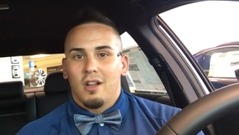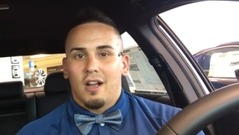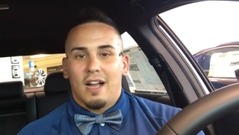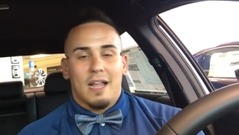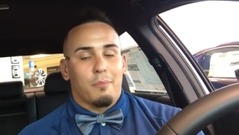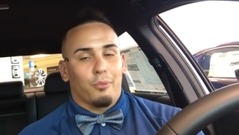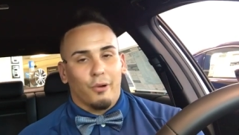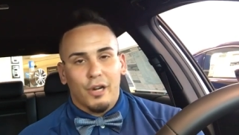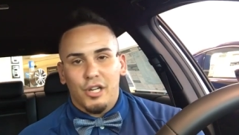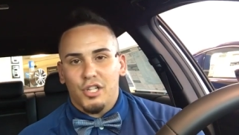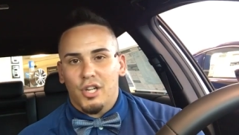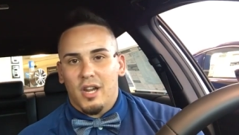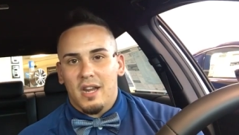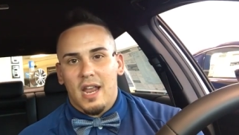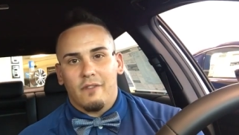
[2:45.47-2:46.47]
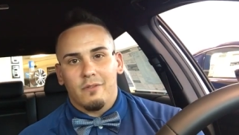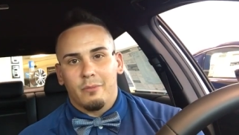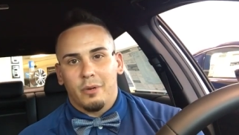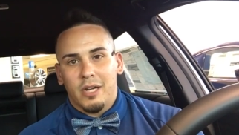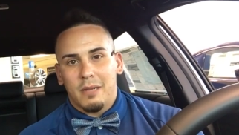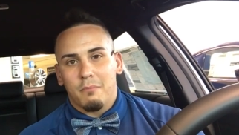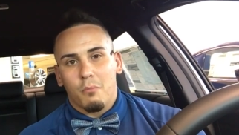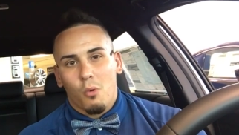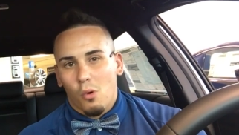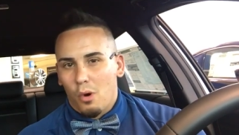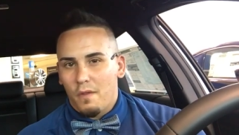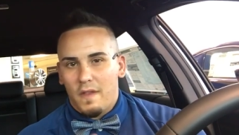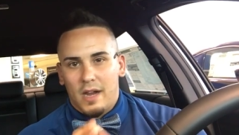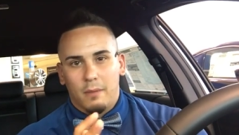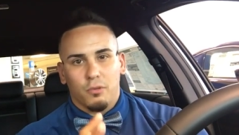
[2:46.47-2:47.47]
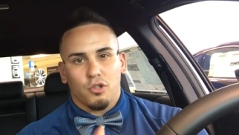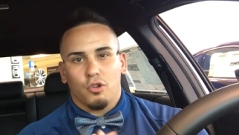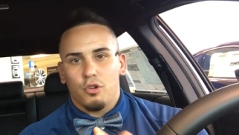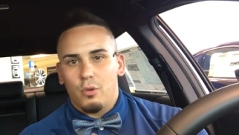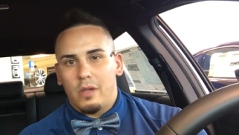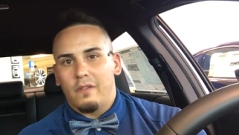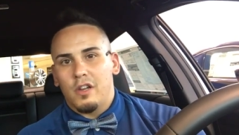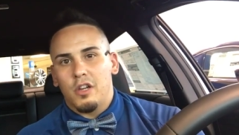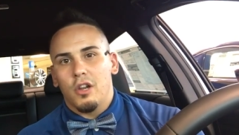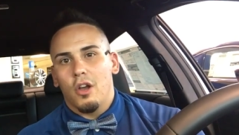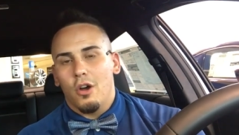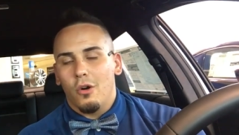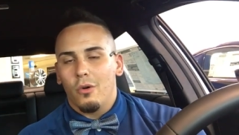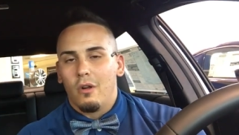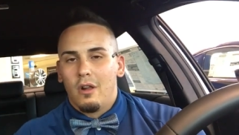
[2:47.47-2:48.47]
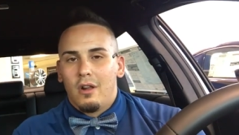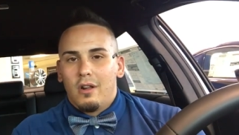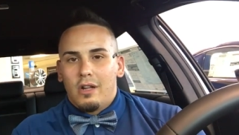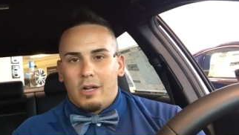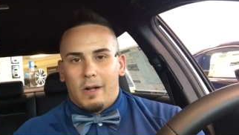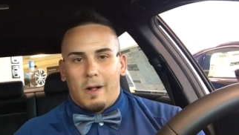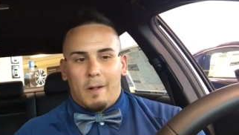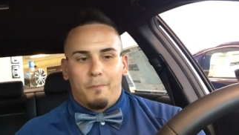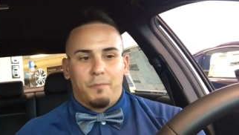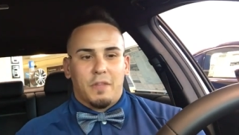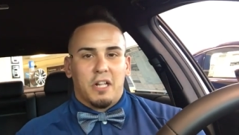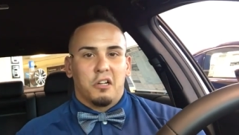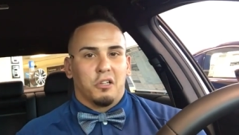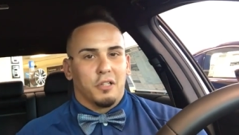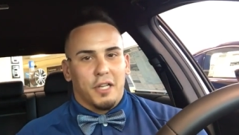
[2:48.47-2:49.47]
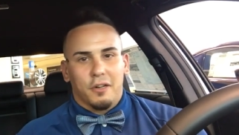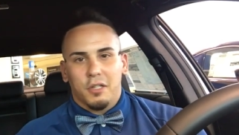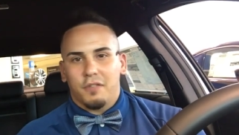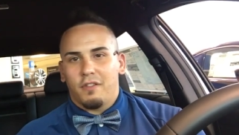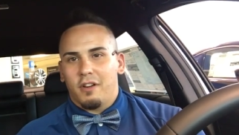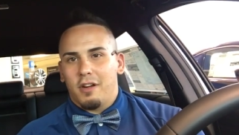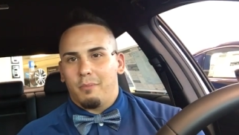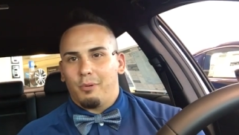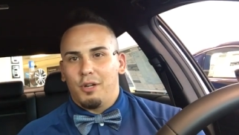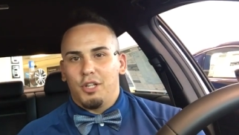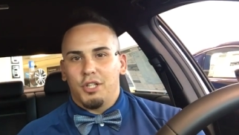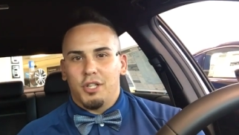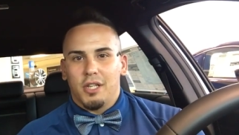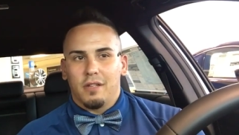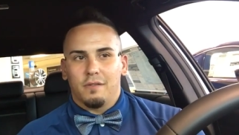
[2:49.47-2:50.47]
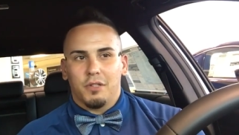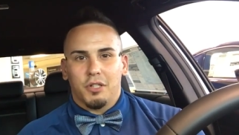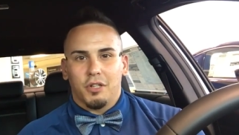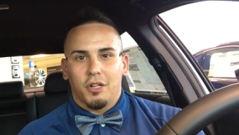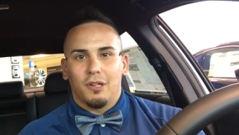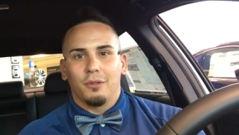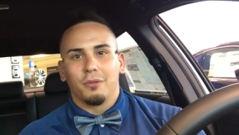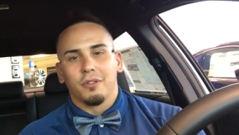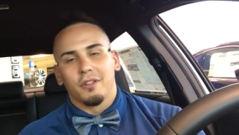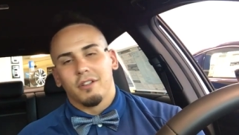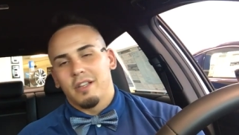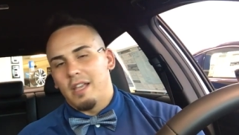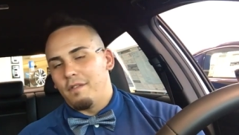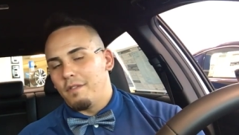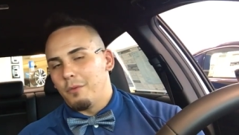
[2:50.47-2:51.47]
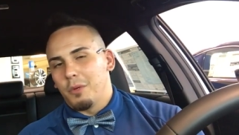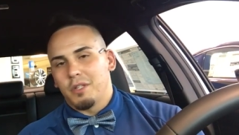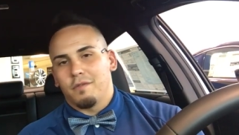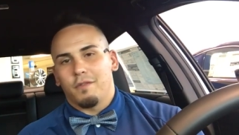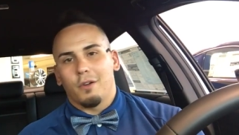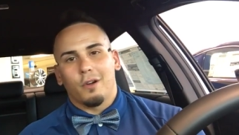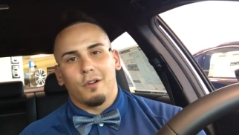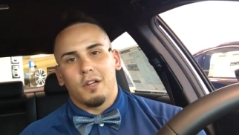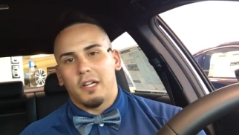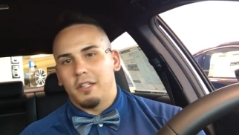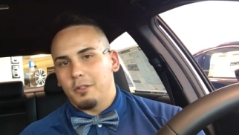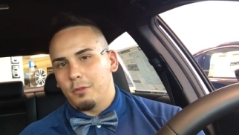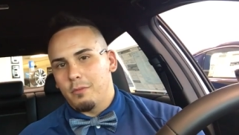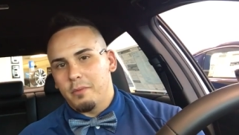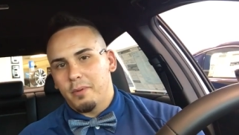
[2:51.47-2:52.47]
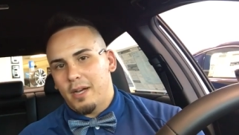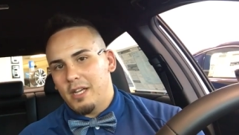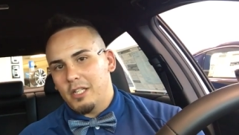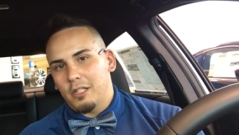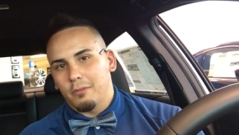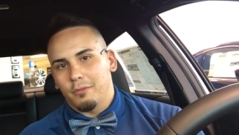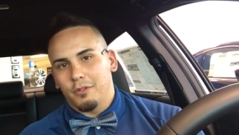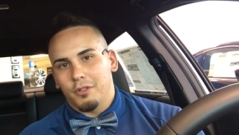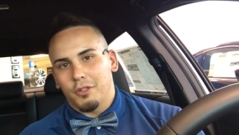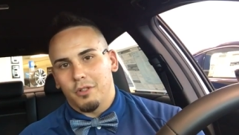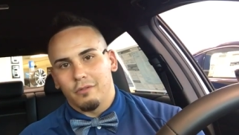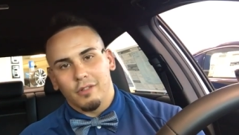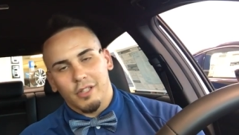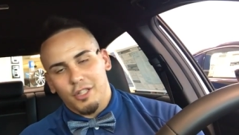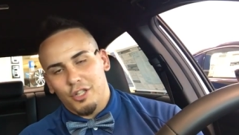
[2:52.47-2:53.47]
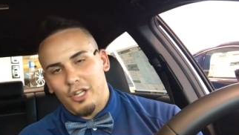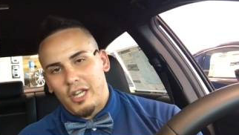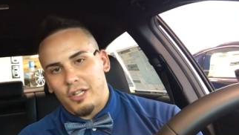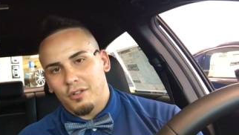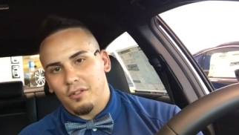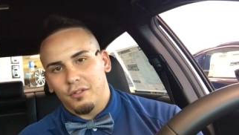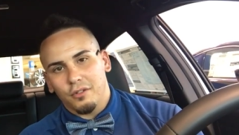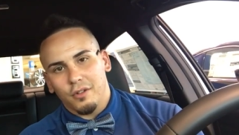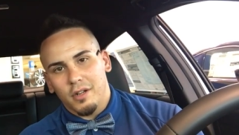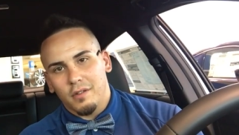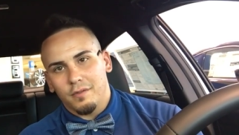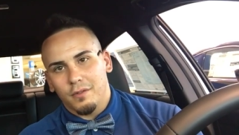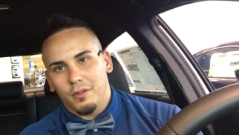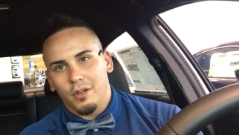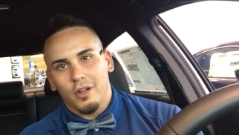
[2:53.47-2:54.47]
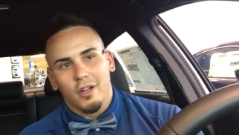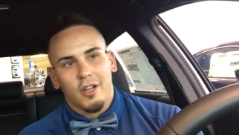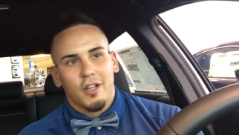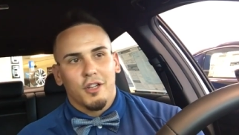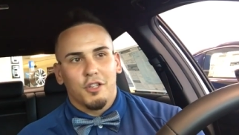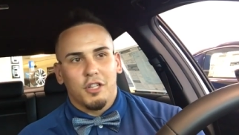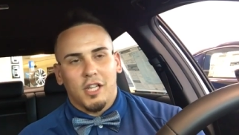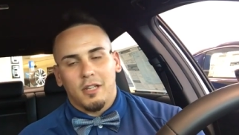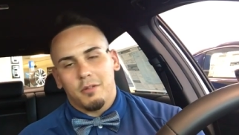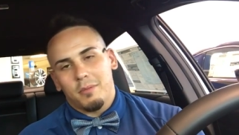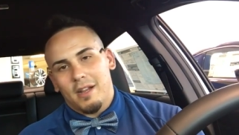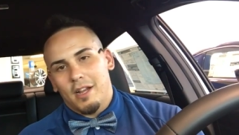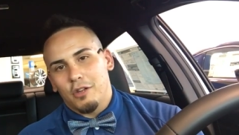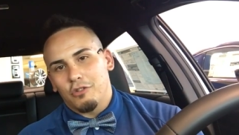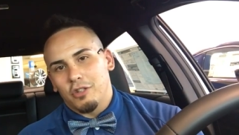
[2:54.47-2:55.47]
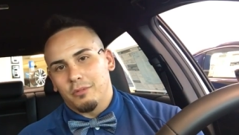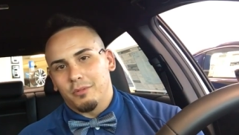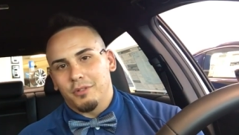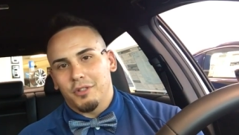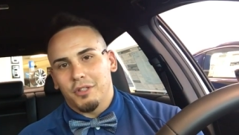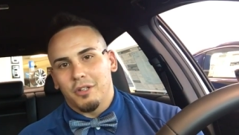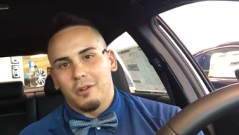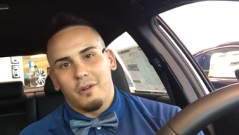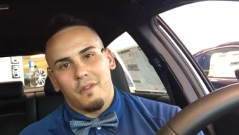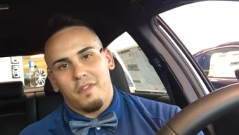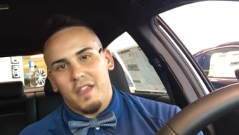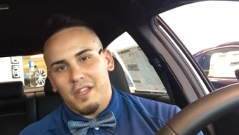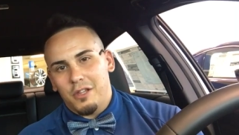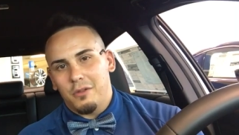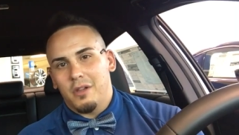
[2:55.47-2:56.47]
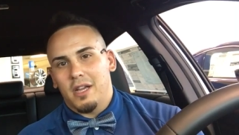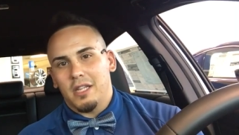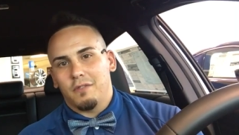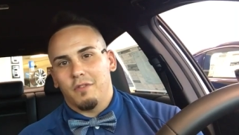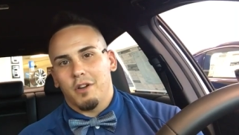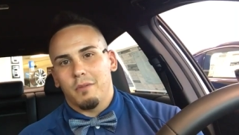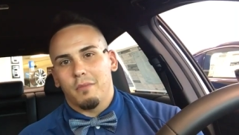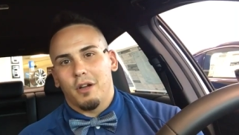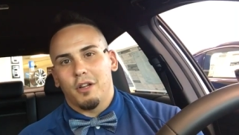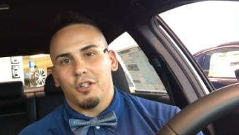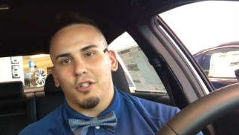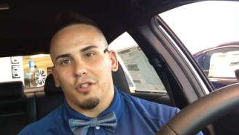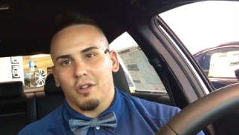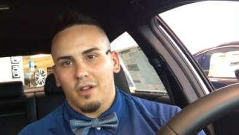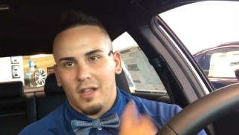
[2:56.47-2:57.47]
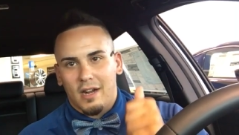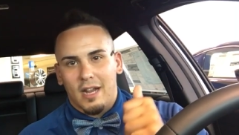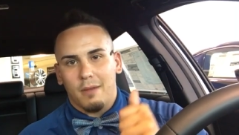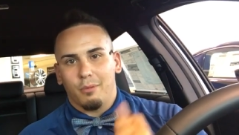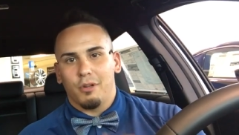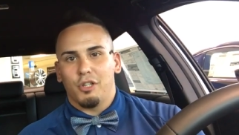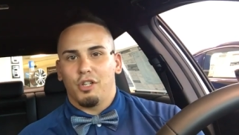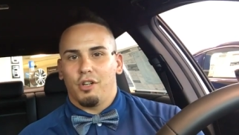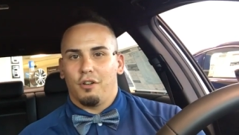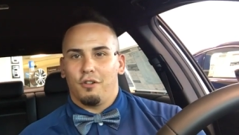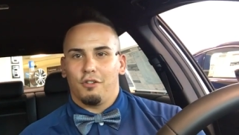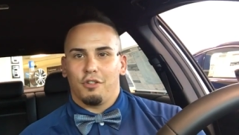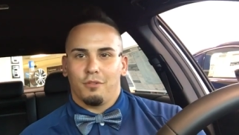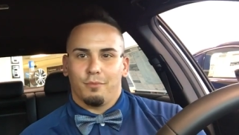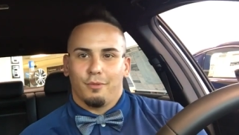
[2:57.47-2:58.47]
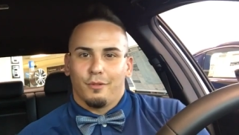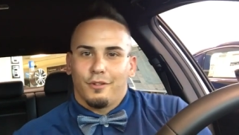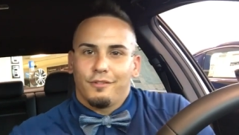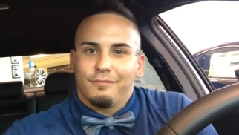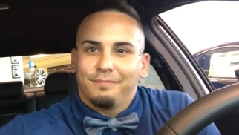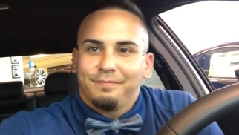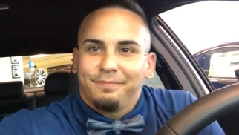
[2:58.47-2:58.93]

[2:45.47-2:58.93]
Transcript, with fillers: I appreciate everybody more than I'm sure you even know. Um, Claire is very appreciative. So if it wasn't for her, none of this would be possible. So really, she gets all the credit for it. She keeps me out of trouble. So thank you guys very much, and I appreciate all your support.